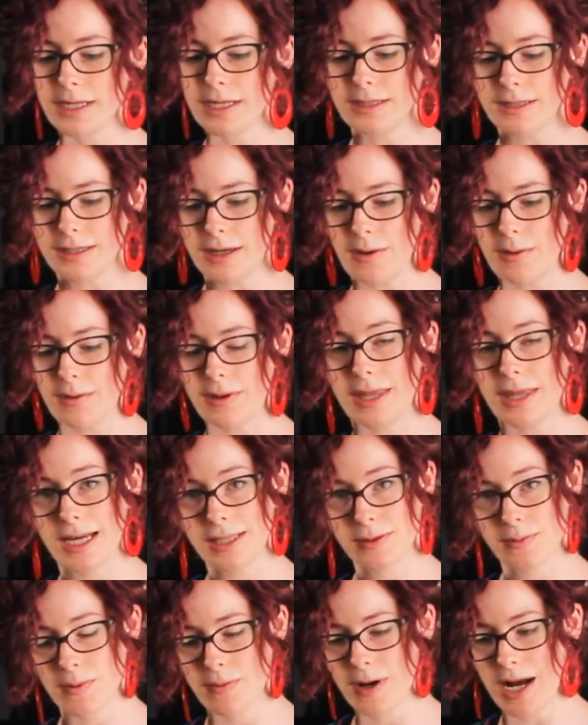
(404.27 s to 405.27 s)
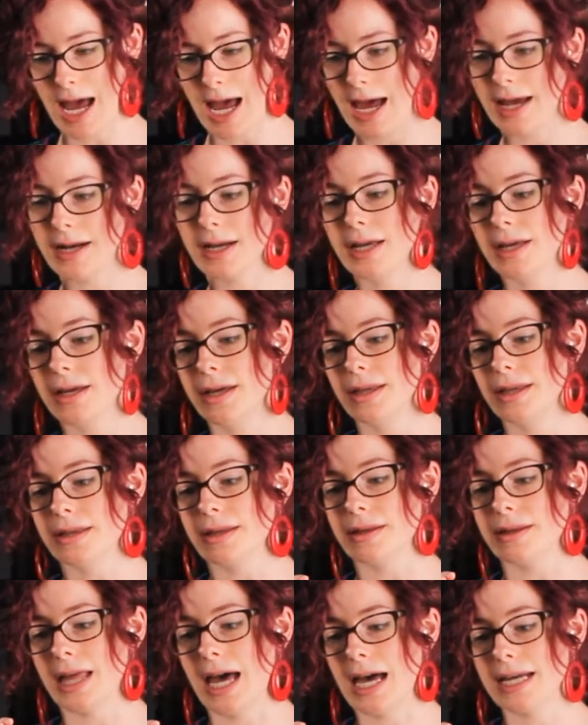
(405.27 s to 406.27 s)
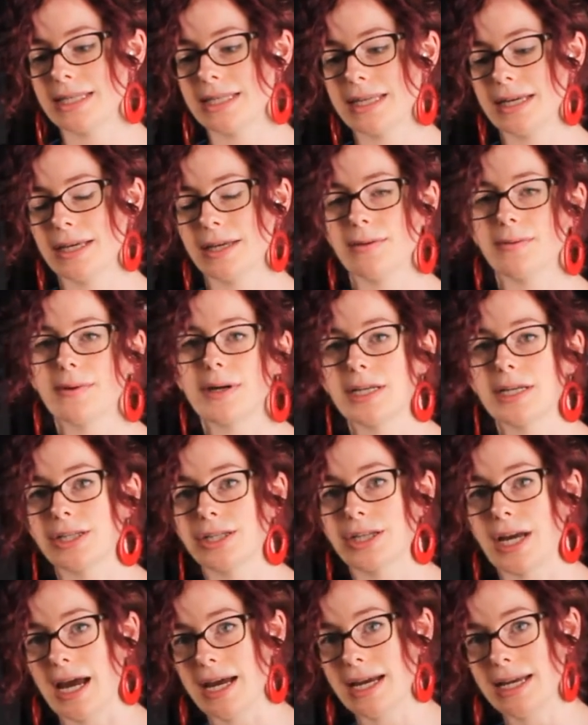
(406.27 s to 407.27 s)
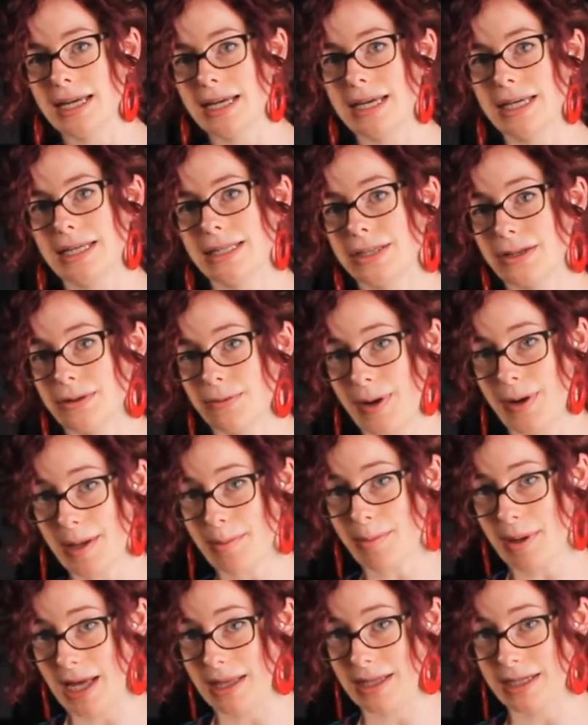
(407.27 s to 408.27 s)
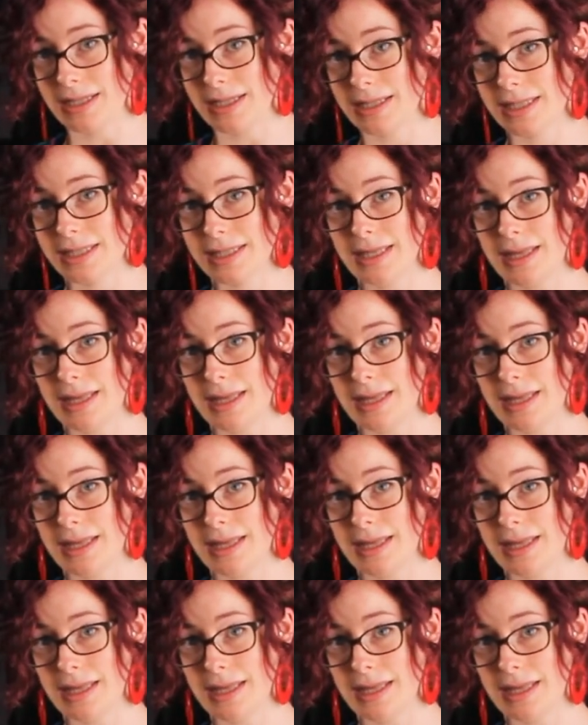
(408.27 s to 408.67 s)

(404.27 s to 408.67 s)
So that's where we're at. The last thing you want to check is your white balance.